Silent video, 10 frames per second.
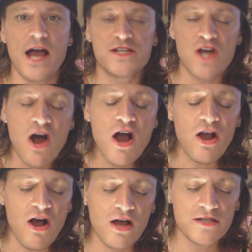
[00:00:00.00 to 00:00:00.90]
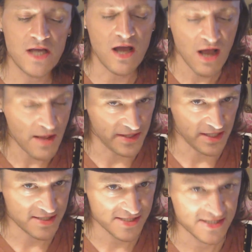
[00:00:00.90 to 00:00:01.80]
I talk on
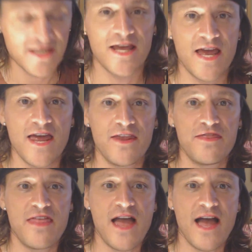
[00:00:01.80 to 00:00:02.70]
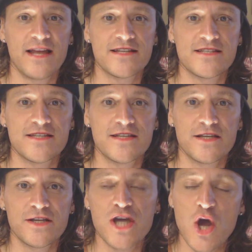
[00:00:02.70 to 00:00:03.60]
topics that
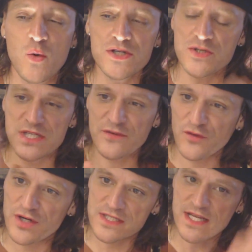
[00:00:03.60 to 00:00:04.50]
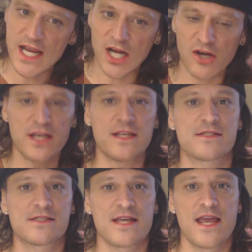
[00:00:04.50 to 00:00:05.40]
go into different
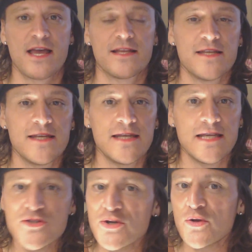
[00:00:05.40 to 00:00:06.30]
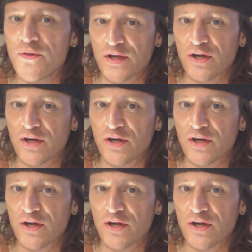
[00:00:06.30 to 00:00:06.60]
areas, and in integral